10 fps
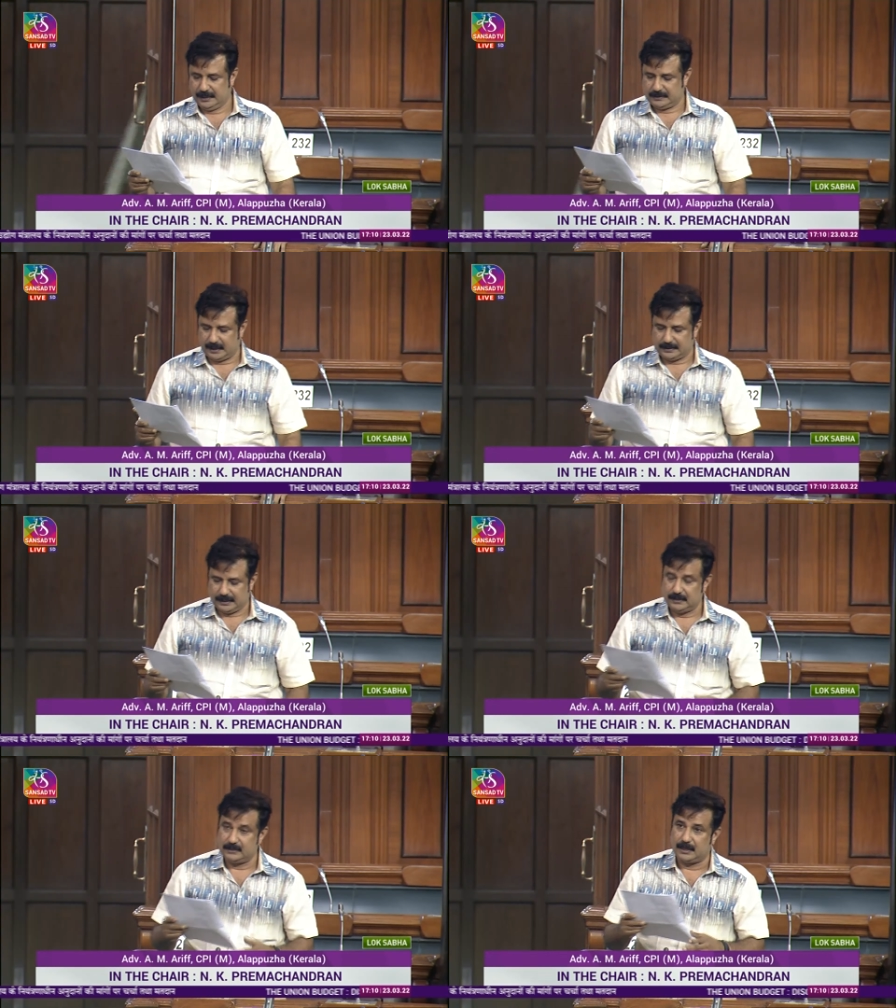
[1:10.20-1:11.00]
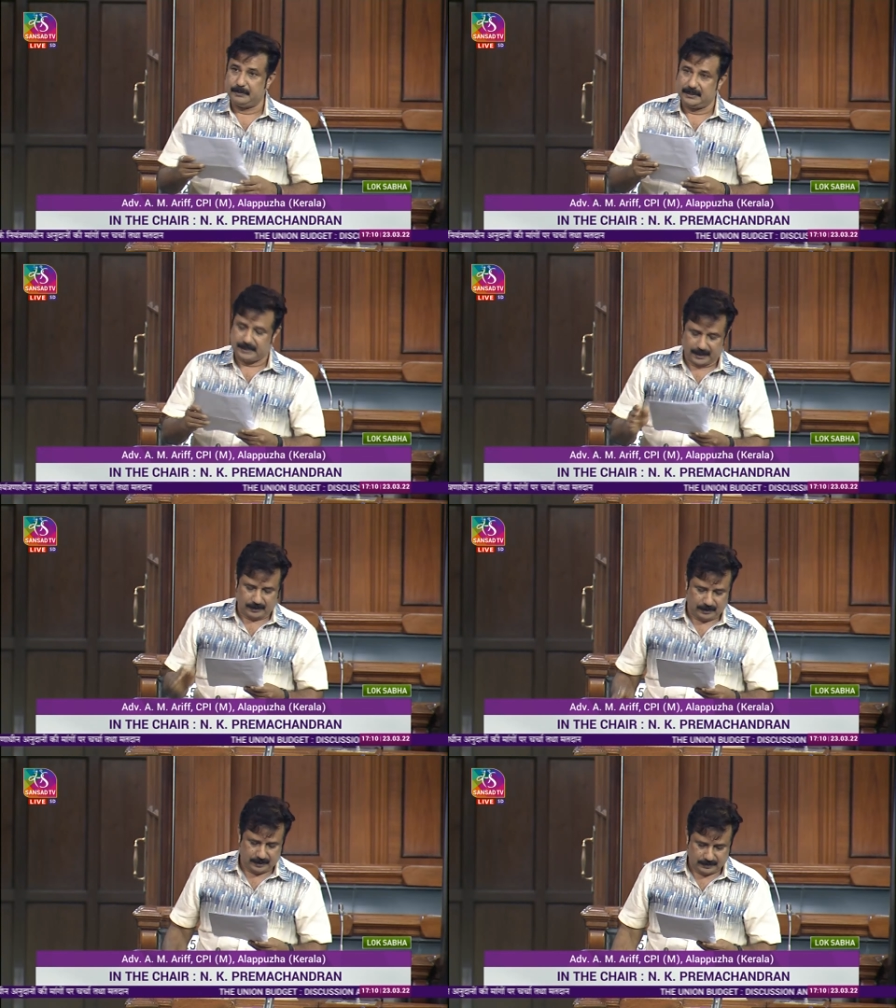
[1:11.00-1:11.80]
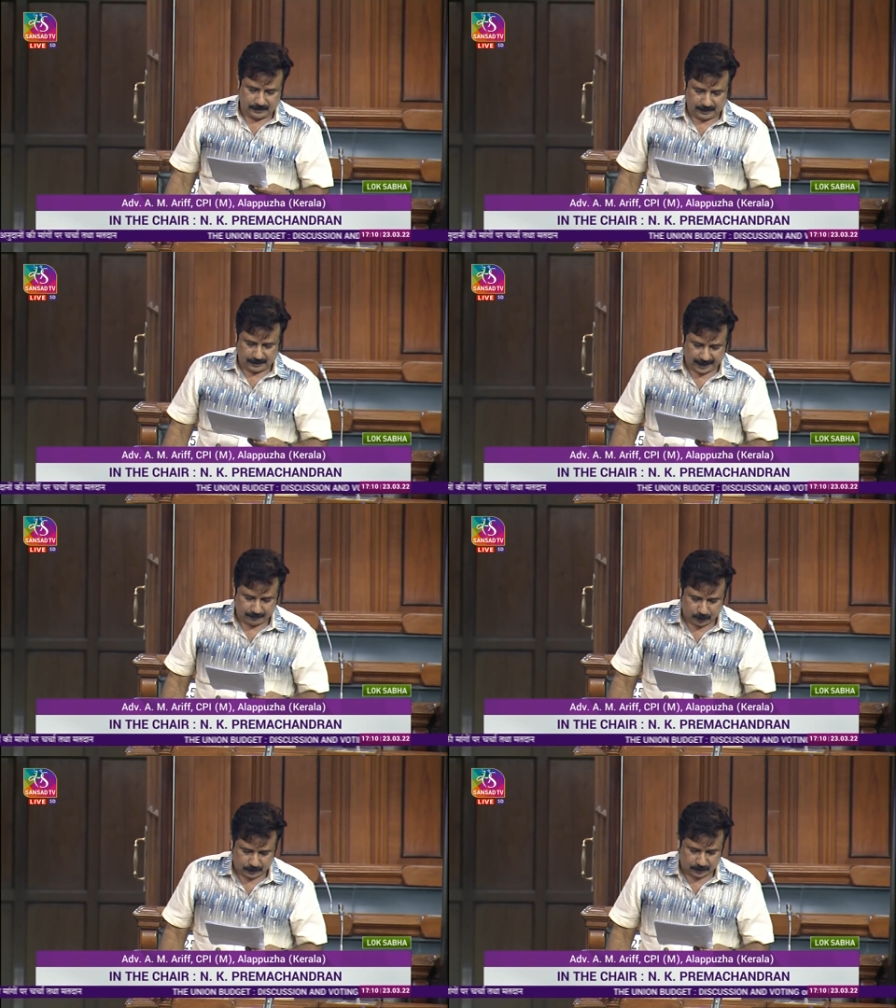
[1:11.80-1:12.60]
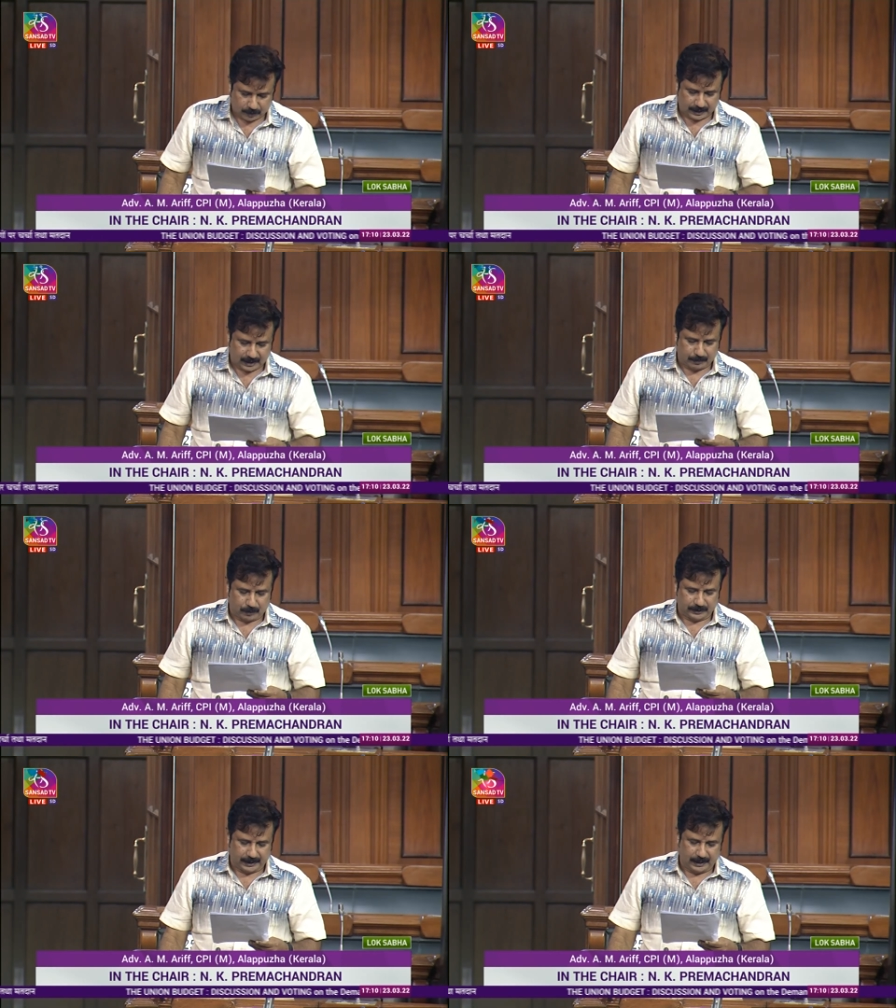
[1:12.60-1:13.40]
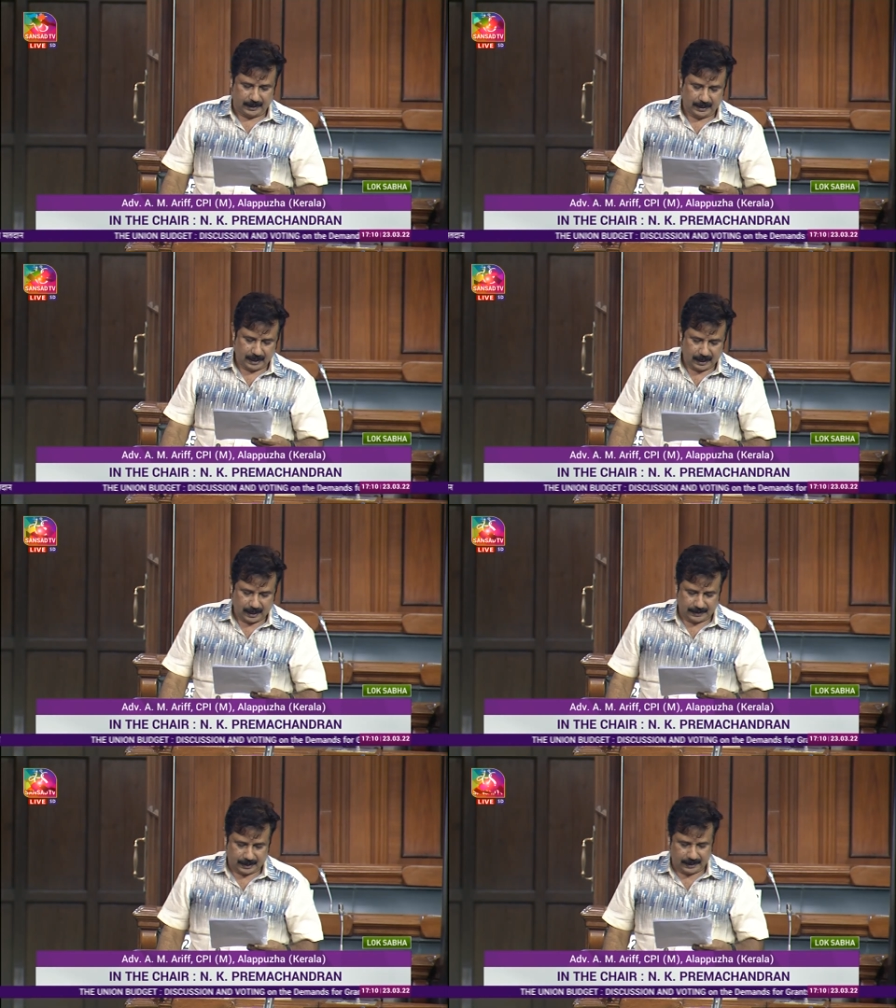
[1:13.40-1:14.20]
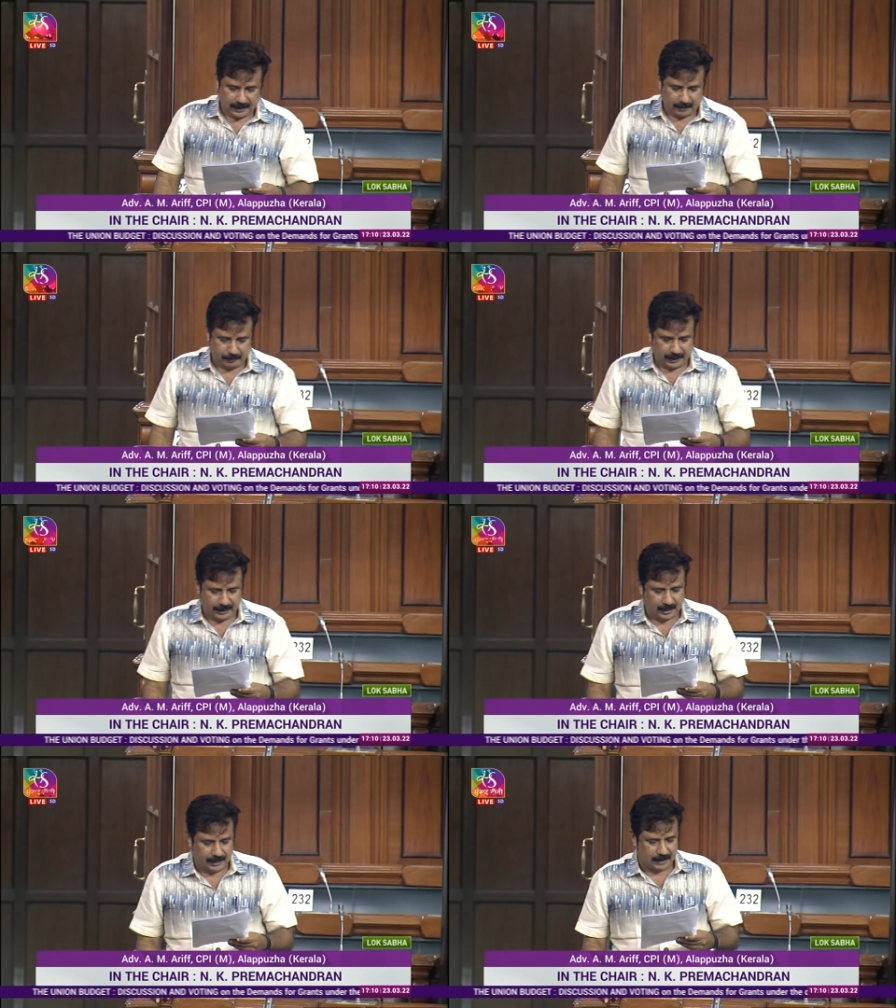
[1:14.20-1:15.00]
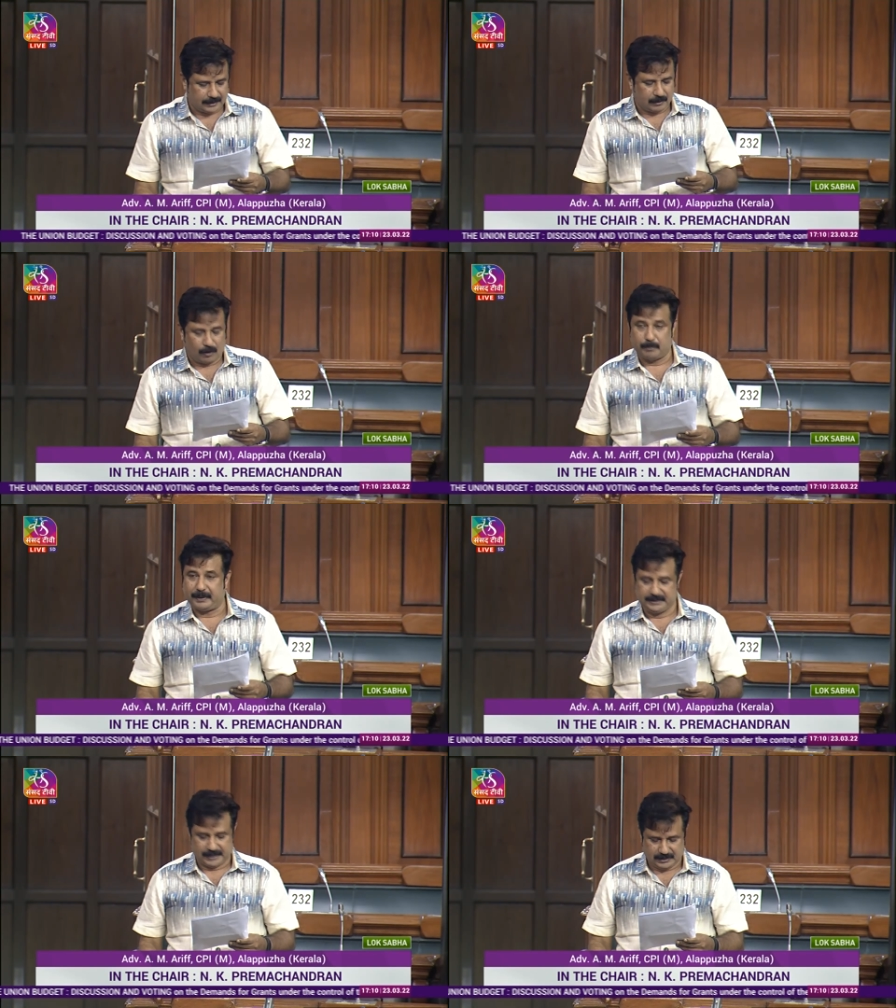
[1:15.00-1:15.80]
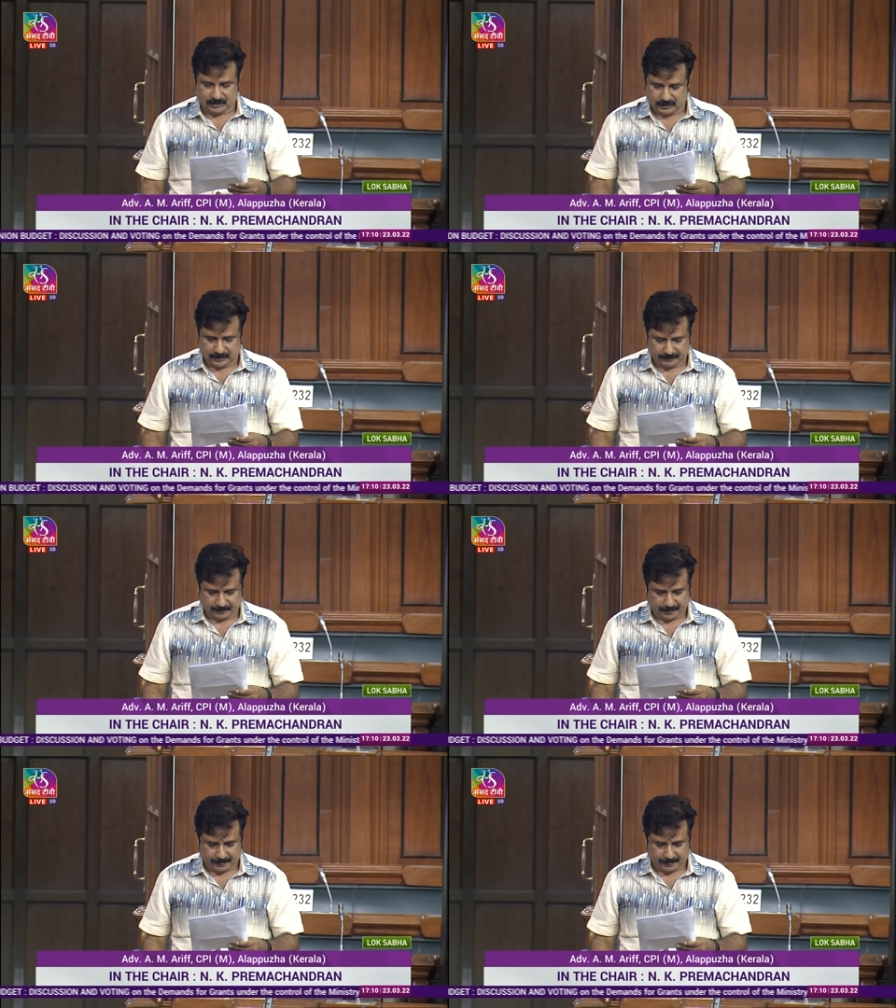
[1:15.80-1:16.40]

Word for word: Sir, industrial means I am not talking about the Adani, Ambani, and other corporate giants.